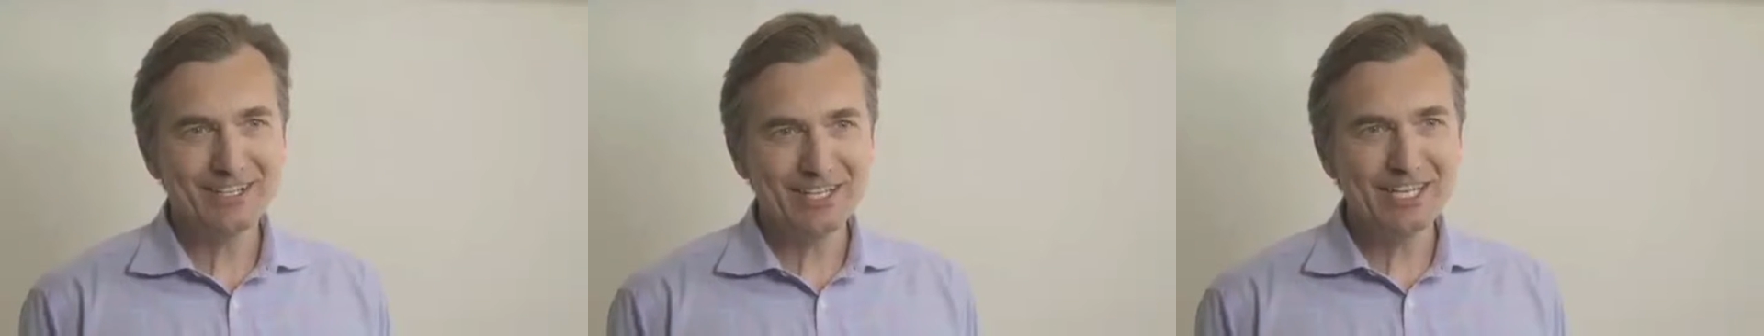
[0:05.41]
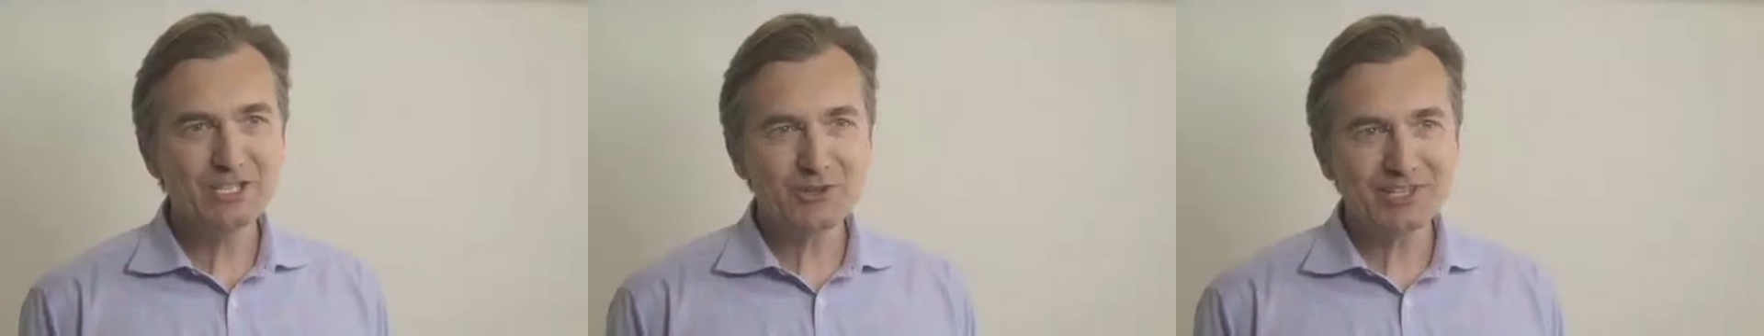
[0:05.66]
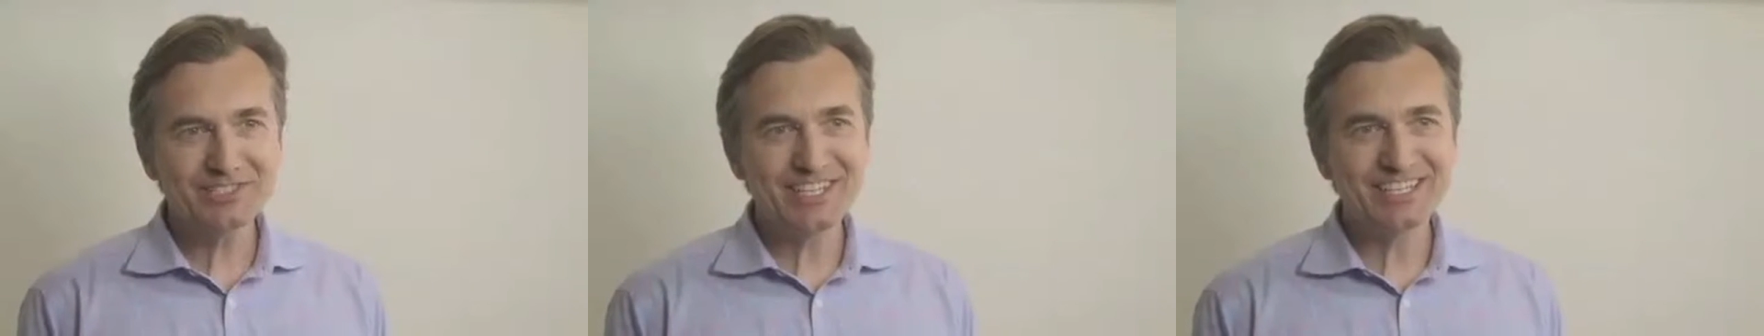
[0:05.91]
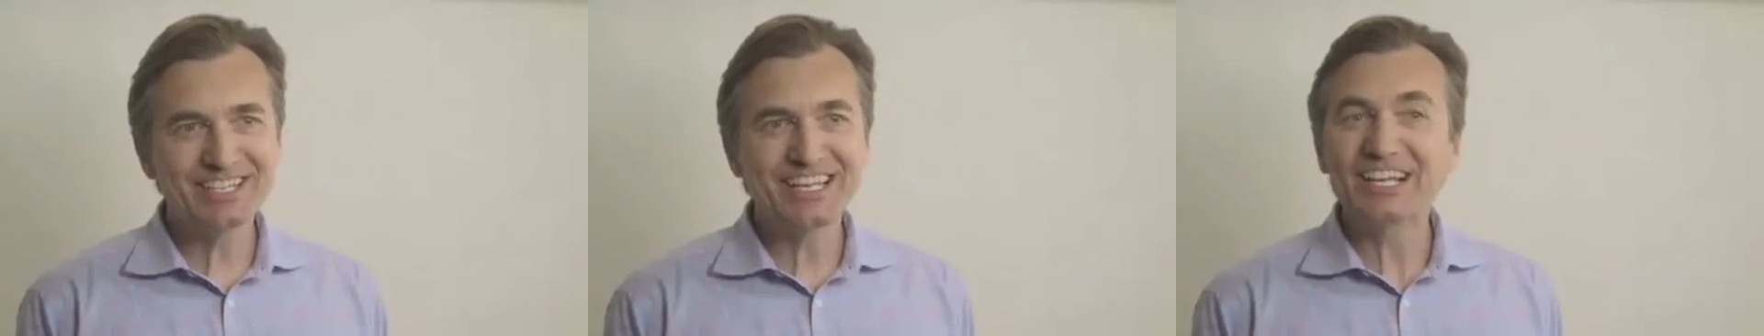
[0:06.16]
interesting
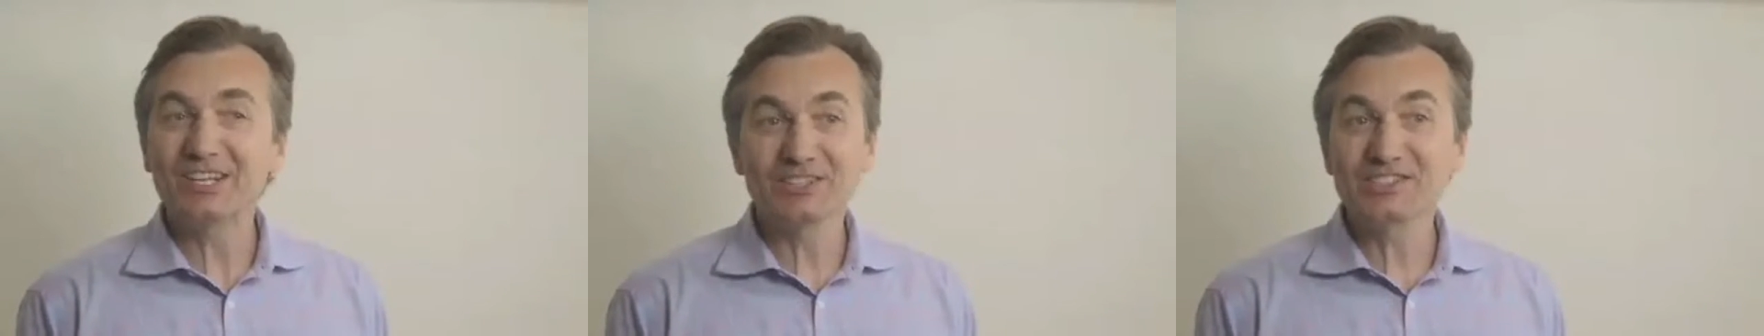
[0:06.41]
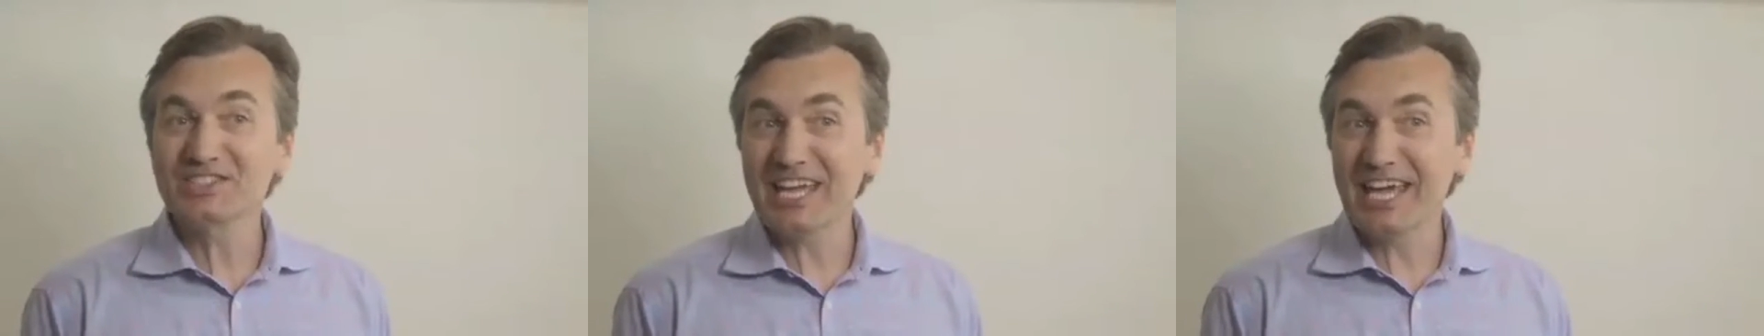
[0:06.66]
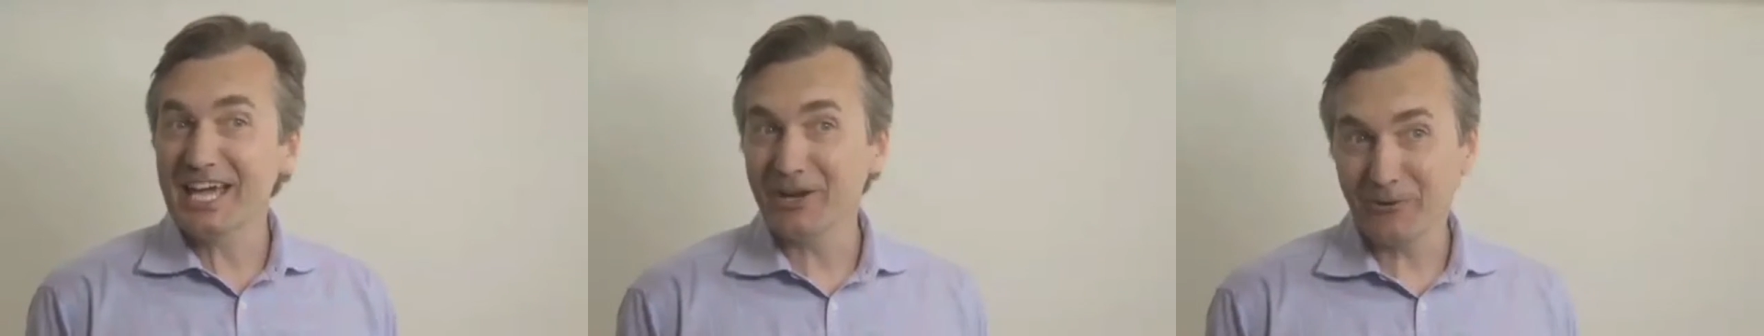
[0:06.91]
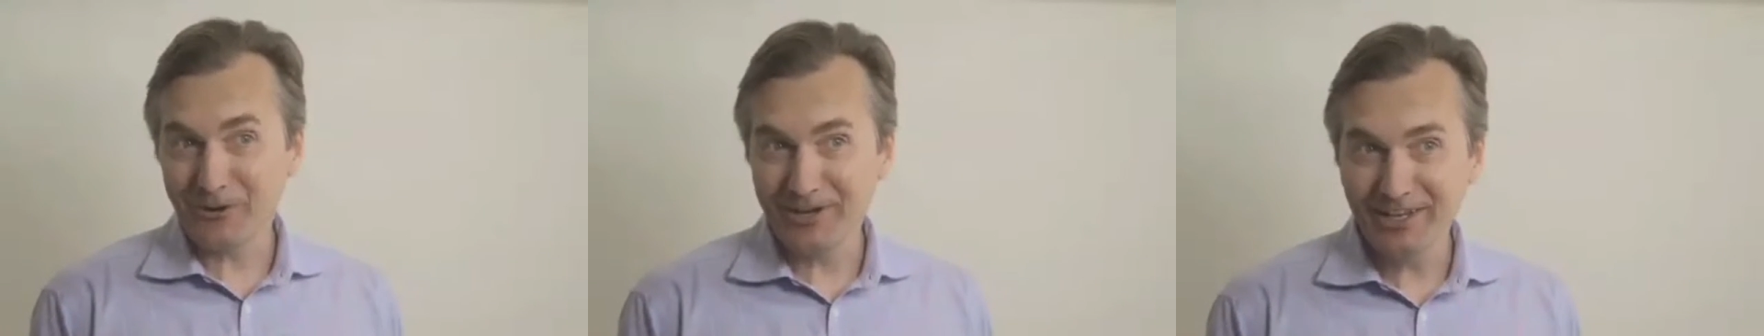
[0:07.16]
and a little
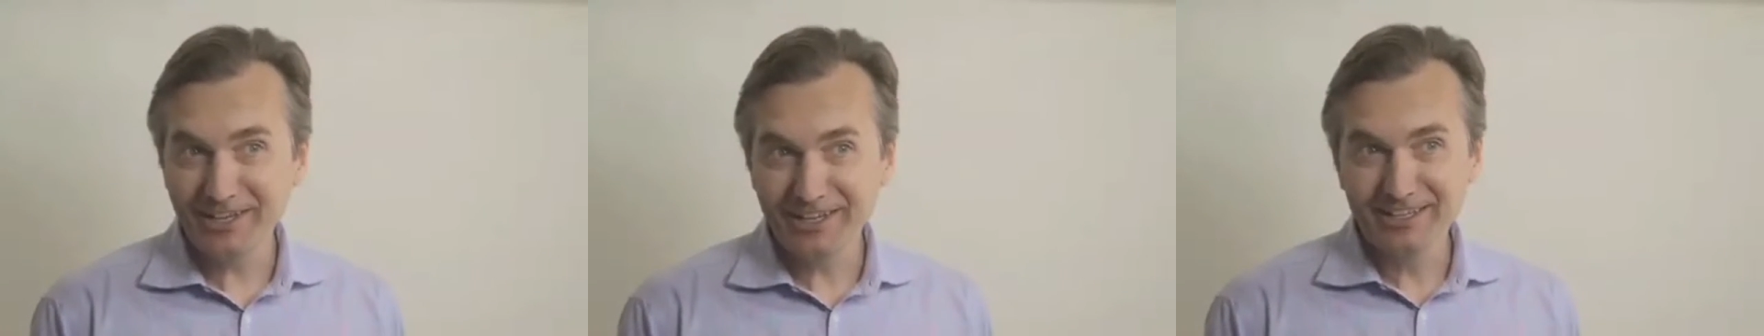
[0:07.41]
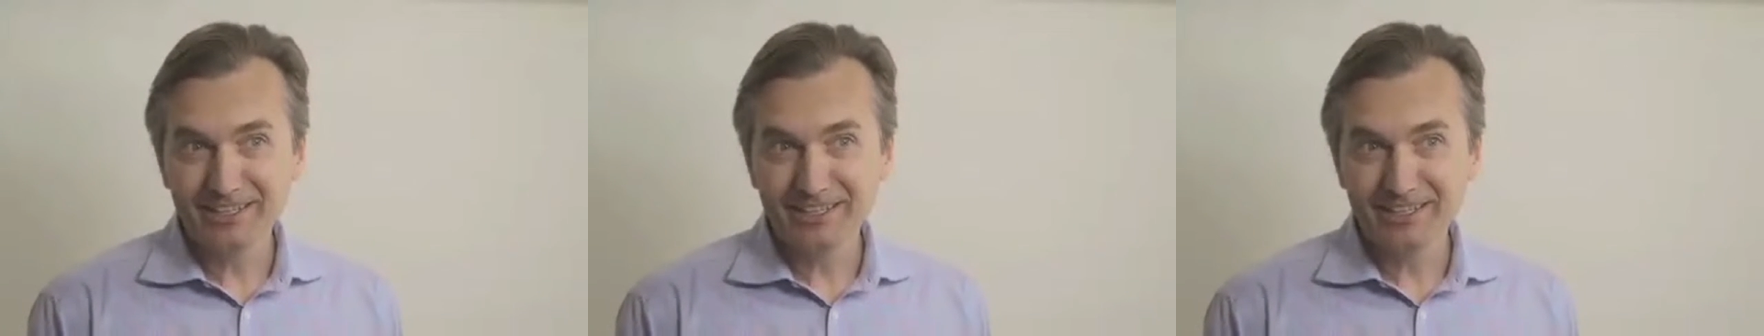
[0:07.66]
scary.